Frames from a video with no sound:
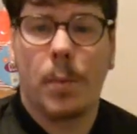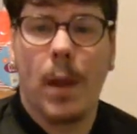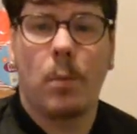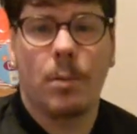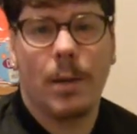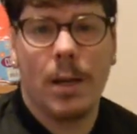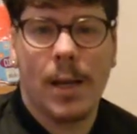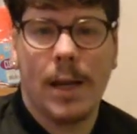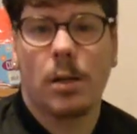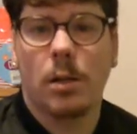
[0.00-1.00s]
Payton wanted me to
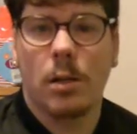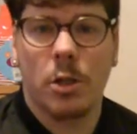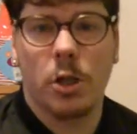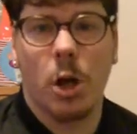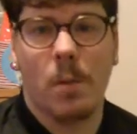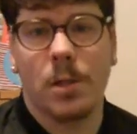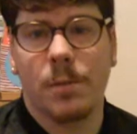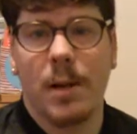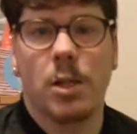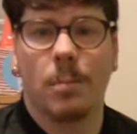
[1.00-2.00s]
take her to the shops,
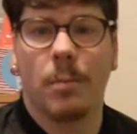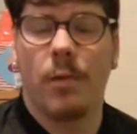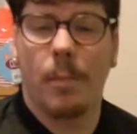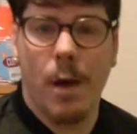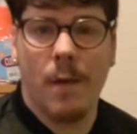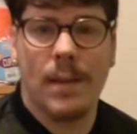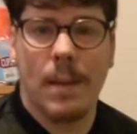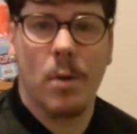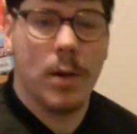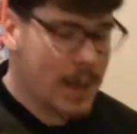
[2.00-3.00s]
spend some of her birthday
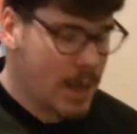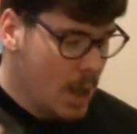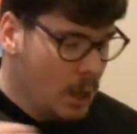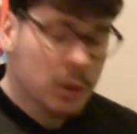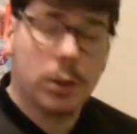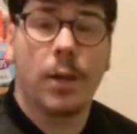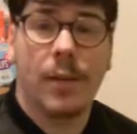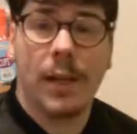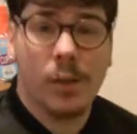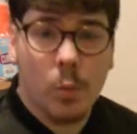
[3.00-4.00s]
money. So the
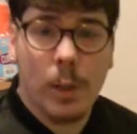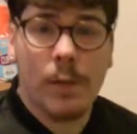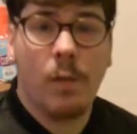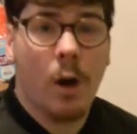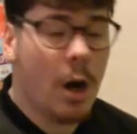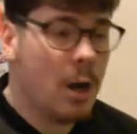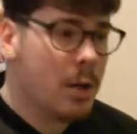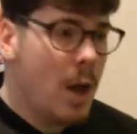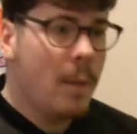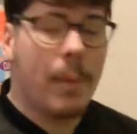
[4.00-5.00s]
things we've got,
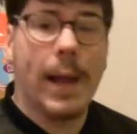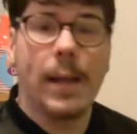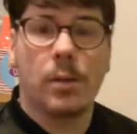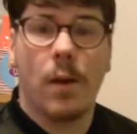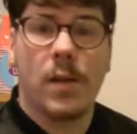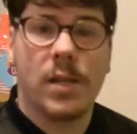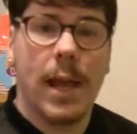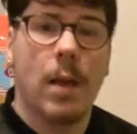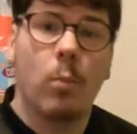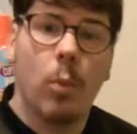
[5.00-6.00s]
Payton's got the
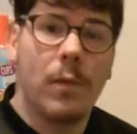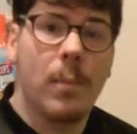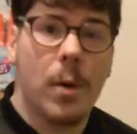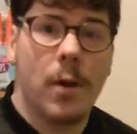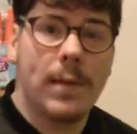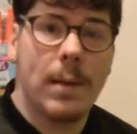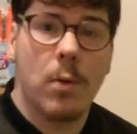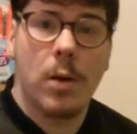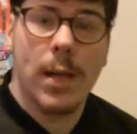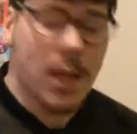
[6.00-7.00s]
same with her birthday
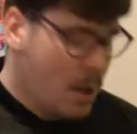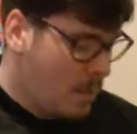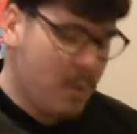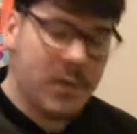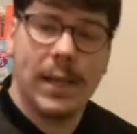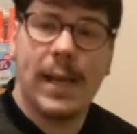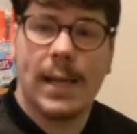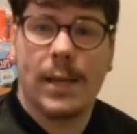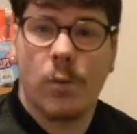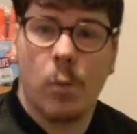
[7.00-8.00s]
money. Obviously you
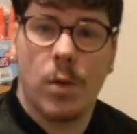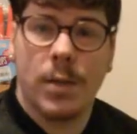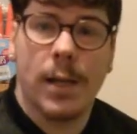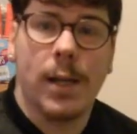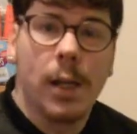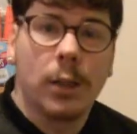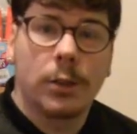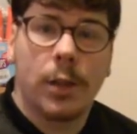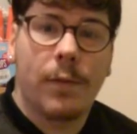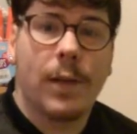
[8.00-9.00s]
get different ones in.
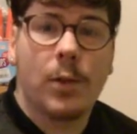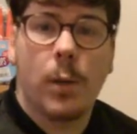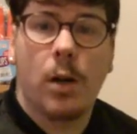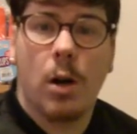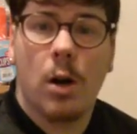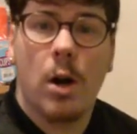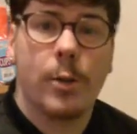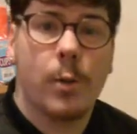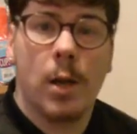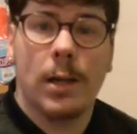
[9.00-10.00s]
So the things we got
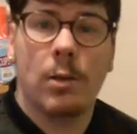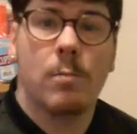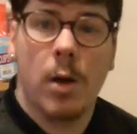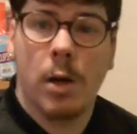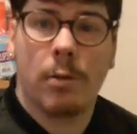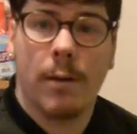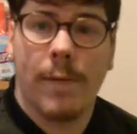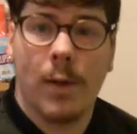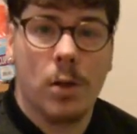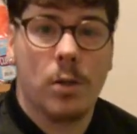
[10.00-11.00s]
guys, we've got little Minecraft
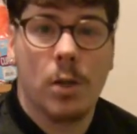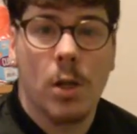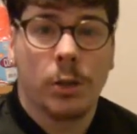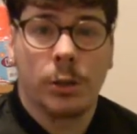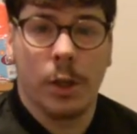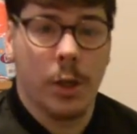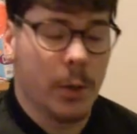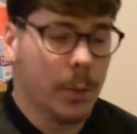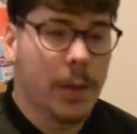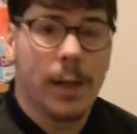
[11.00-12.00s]
figures.
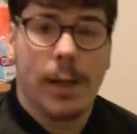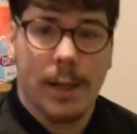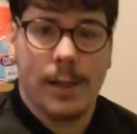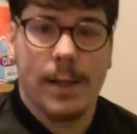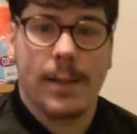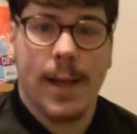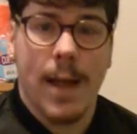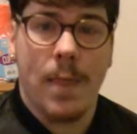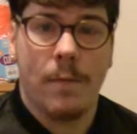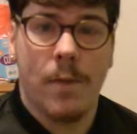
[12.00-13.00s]
So let's
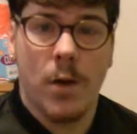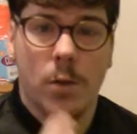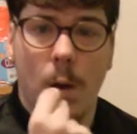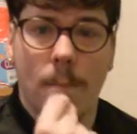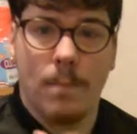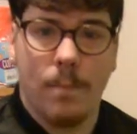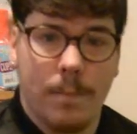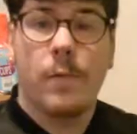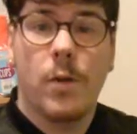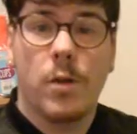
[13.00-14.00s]
get the first one.
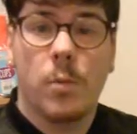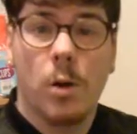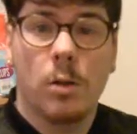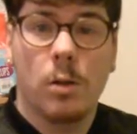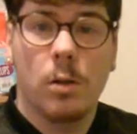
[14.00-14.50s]
First one.